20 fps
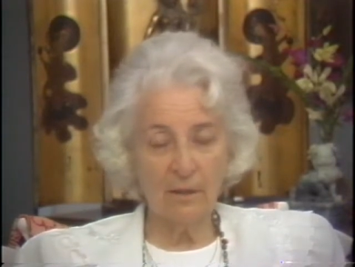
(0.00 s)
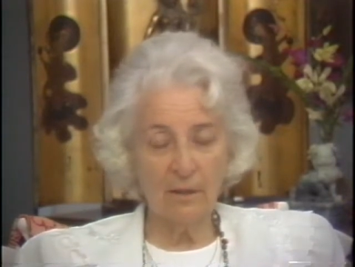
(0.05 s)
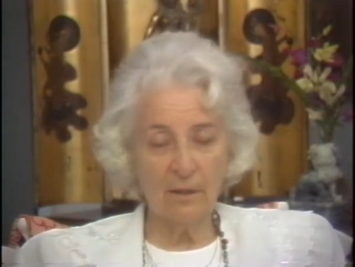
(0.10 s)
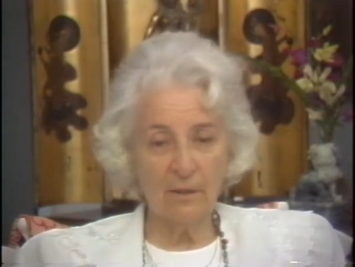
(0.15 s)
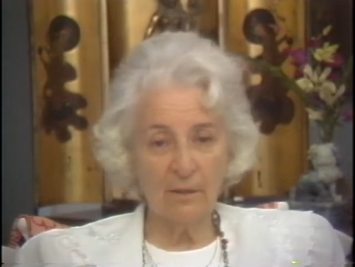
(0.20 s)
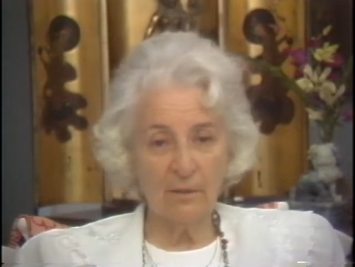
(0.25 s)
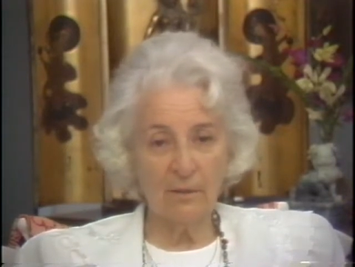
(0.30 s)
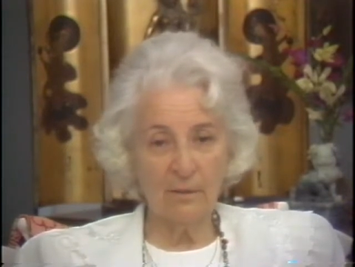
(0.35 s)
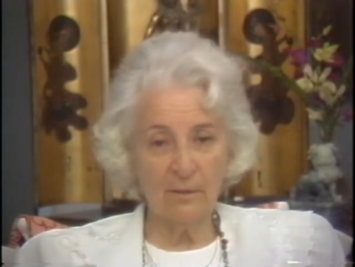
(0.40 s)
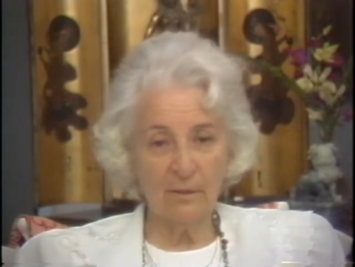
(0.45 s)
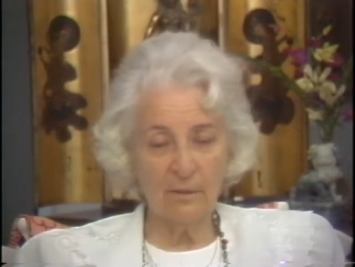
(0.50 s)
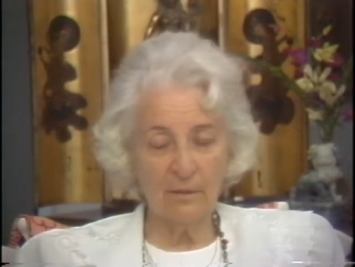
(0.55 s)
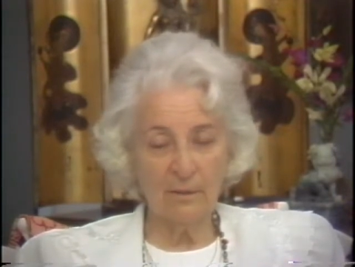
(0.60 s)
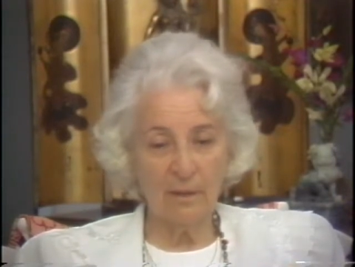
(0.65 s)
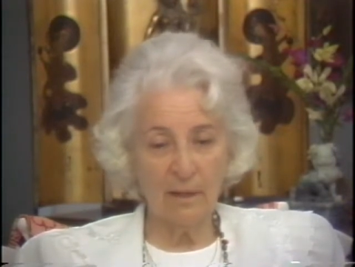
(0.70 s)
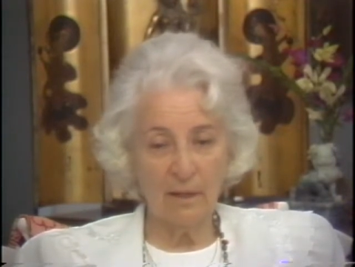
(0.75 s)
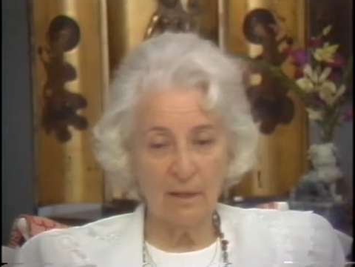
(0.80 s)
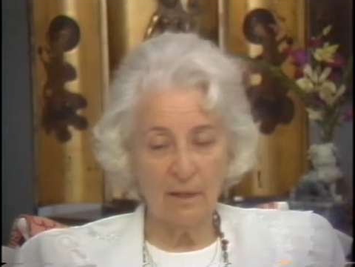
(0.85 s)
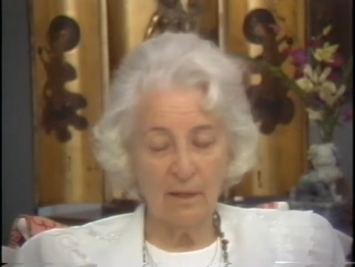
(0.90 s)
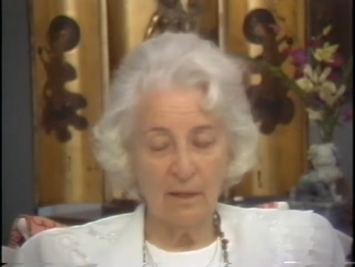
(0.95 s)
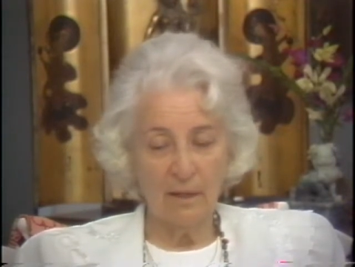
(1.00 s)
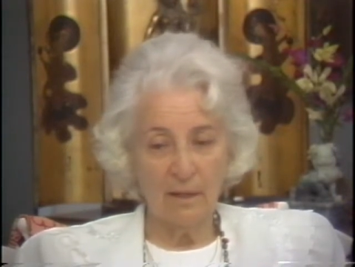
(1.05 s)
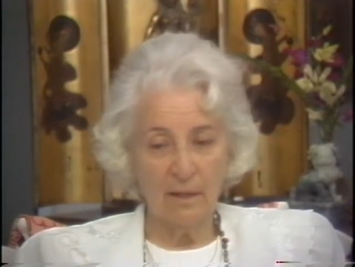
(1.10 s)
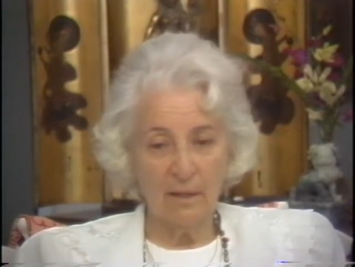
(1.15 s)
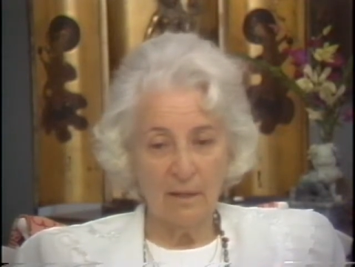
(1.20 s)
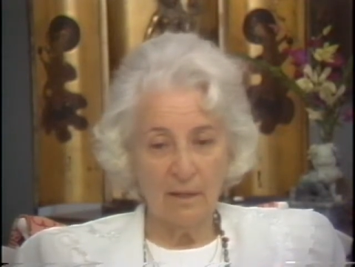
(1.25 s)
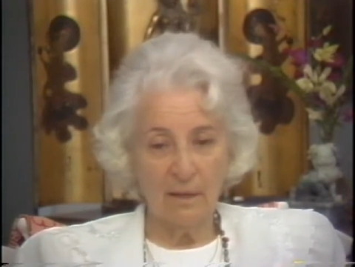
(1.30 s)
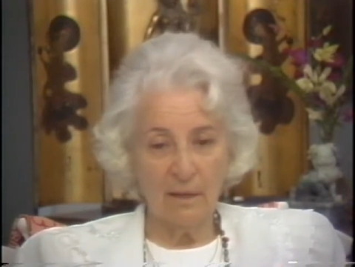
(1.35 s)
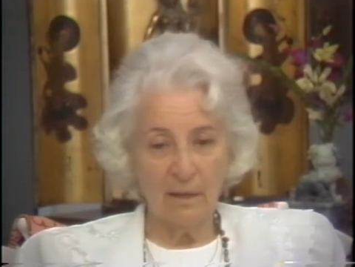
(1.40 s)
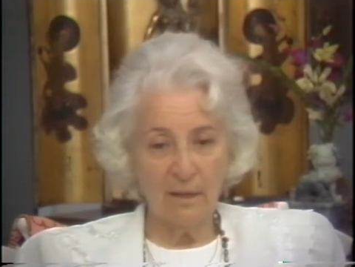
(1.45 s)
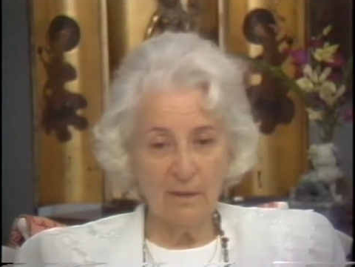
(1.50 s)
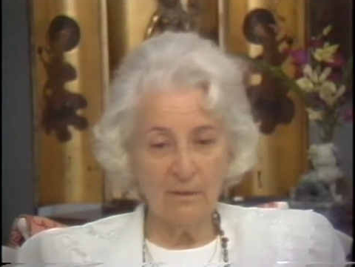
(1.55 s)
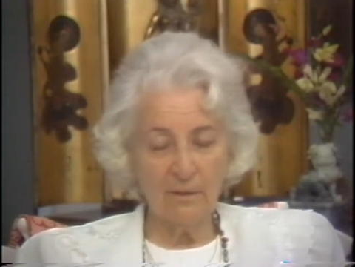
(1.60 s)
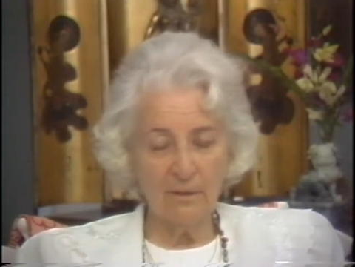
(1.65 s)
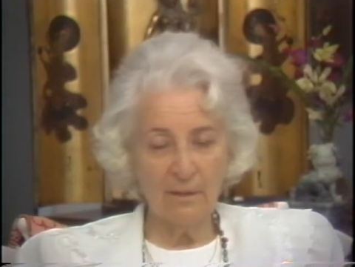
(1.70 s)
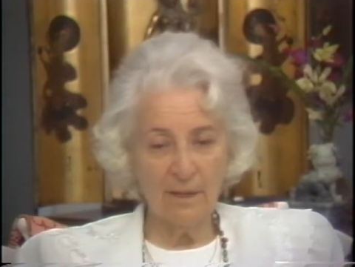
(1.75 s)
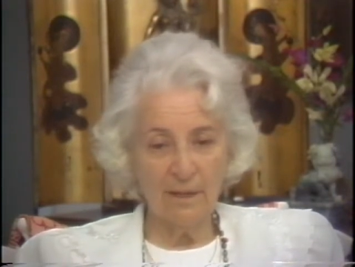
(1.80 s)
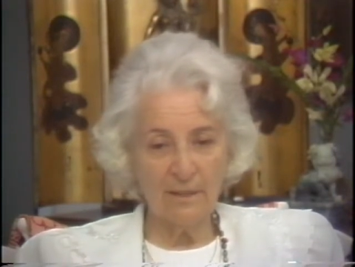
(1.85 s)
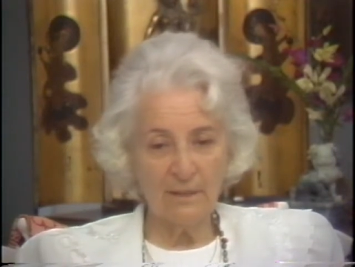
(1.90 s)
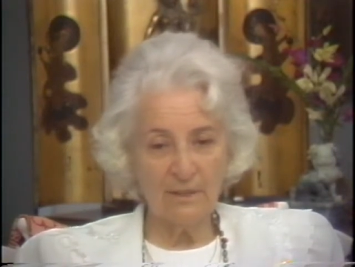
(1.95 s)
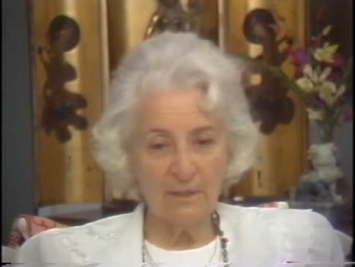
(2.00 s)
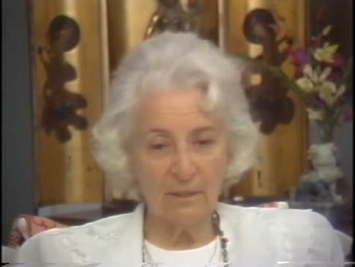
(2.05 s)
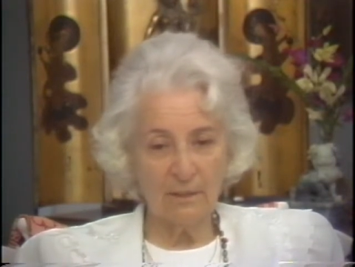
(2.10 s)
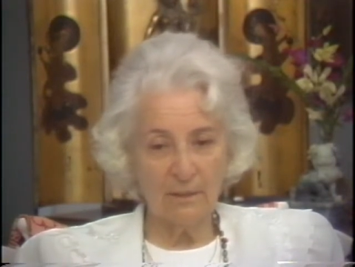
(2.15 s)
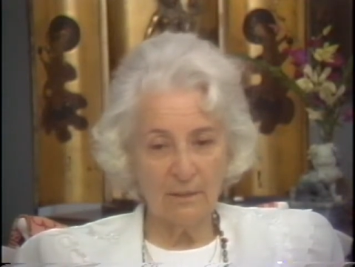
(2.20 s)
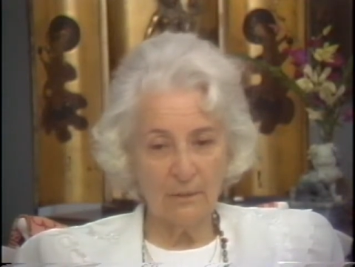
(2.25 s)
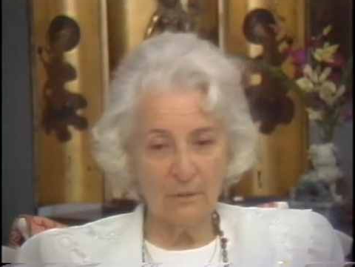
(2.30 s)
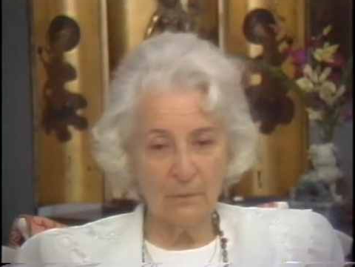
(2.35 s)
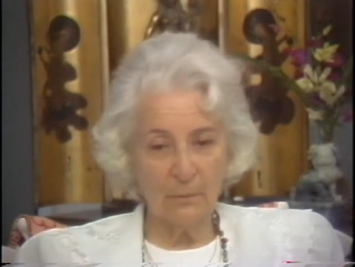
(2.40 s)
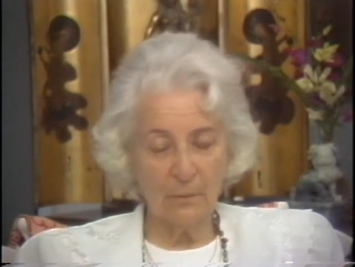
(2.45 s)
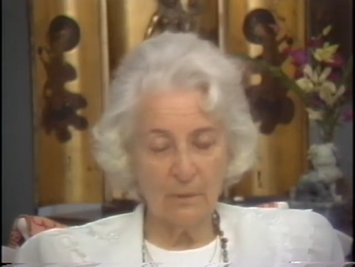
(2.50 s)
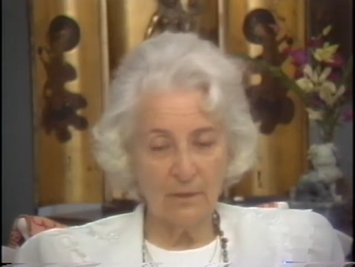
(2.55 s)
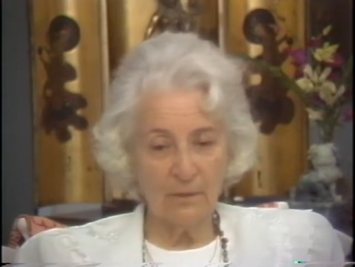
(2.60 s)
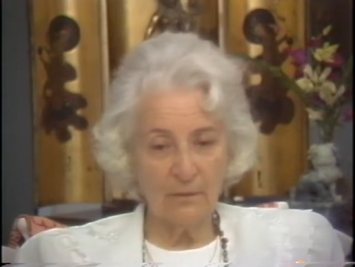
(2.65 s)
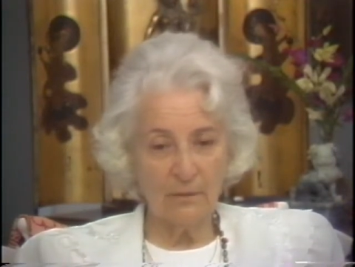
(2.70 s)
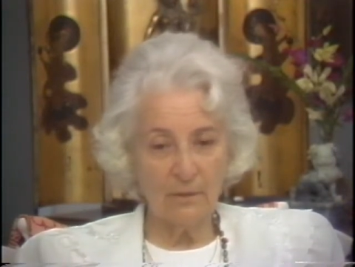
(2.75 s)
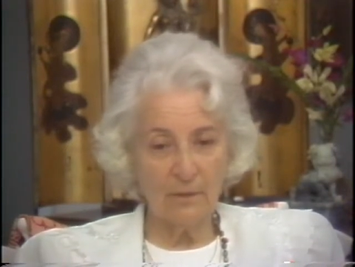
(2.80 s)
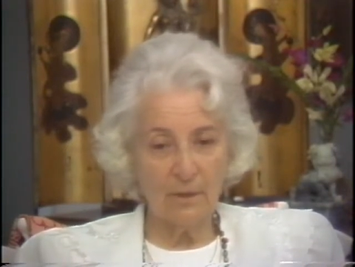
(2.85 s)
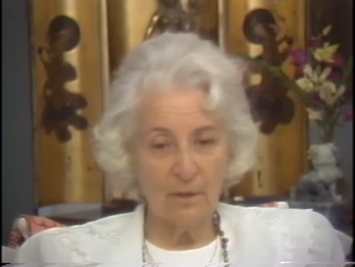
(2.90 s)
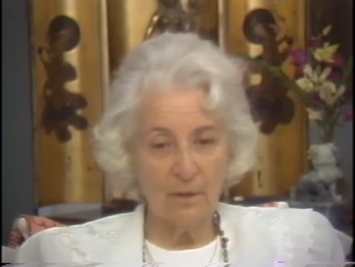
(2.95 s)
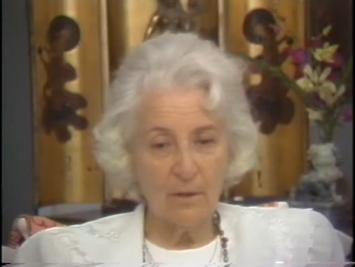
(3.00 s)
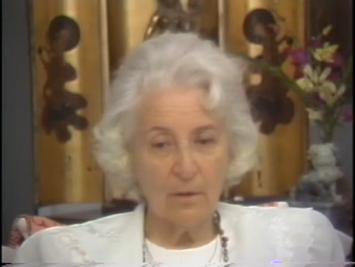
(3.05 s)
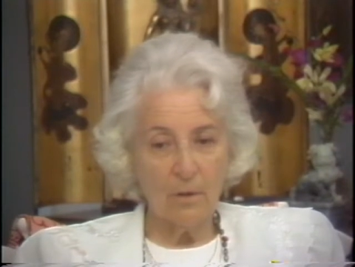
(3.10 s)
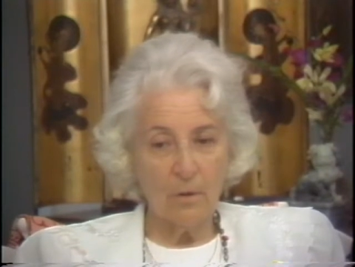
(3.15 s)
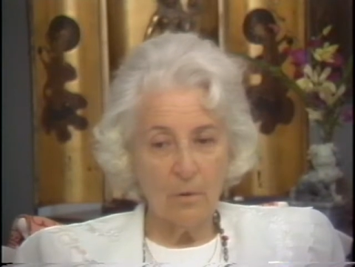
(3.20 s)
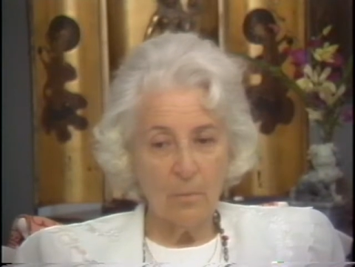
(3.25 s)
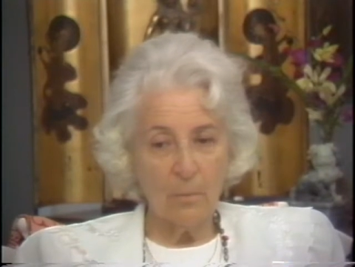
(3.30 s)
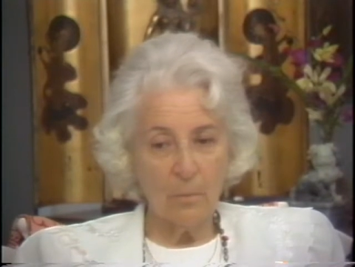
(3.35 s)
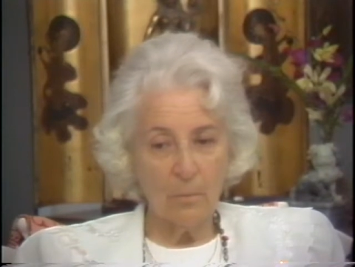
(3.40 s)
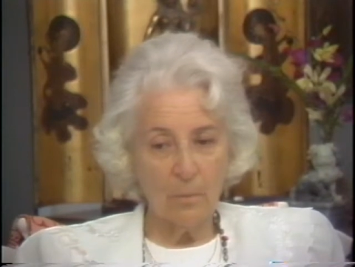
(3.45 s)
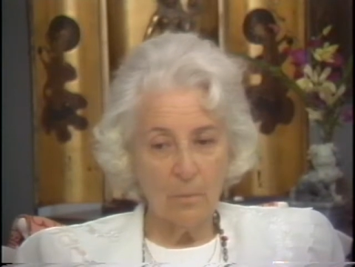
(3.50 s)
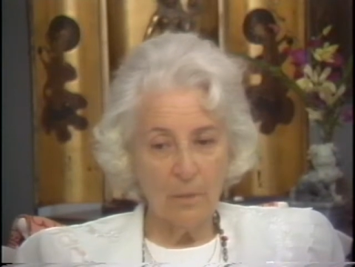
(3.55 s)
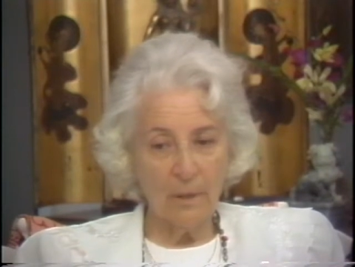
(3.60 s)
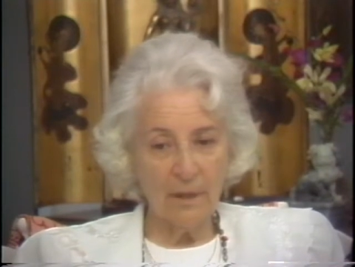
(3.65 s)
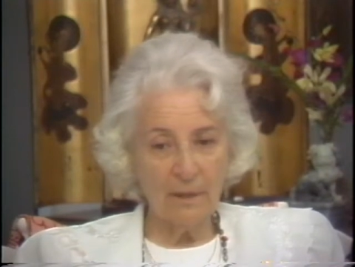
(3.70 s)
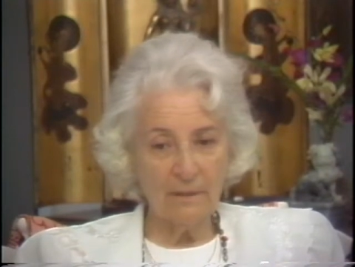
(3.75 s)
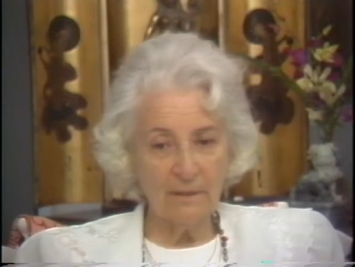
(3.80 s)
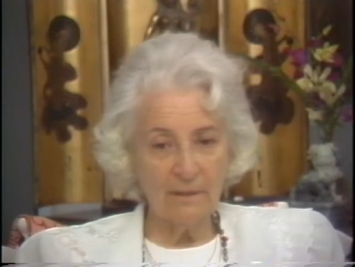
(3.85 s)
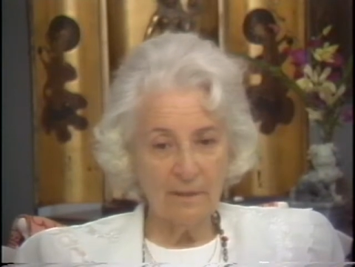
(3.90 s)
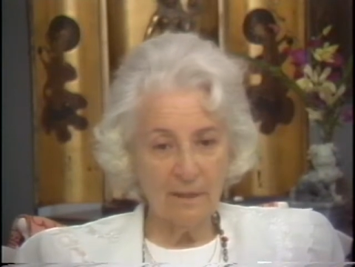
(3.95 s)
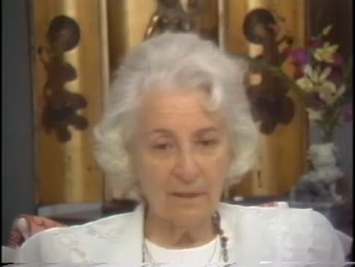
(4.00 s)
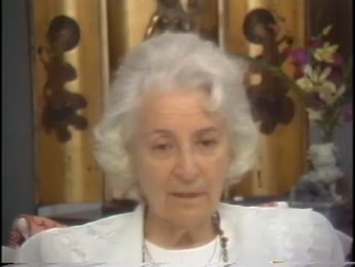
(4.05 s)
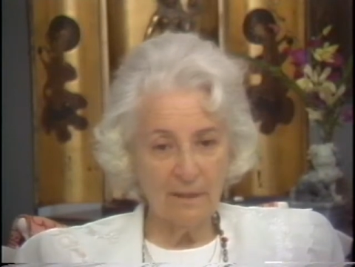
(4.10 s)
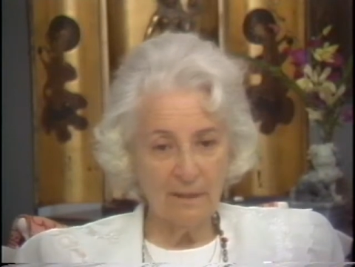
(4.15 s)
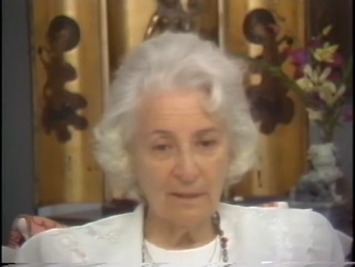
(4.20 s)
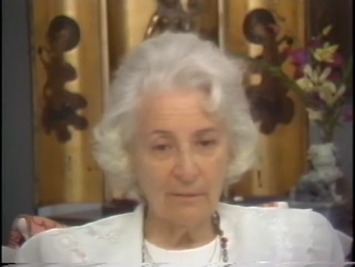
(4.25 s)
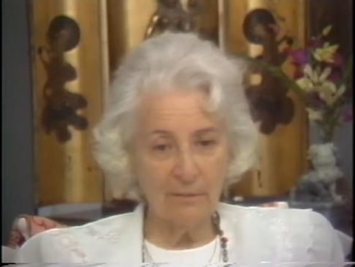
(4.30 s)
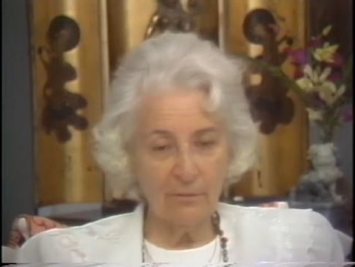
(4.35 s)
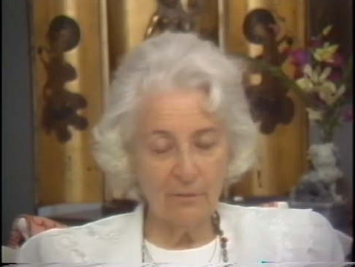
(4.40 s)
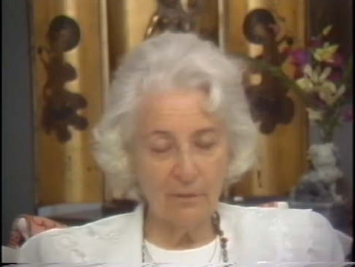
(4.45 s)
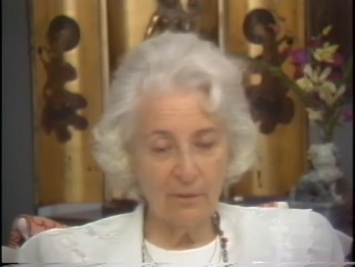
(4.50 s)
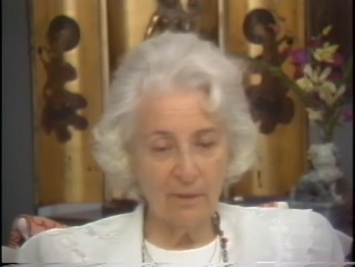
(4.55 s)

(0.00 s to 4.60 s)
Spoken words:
how agonizing this was. But I have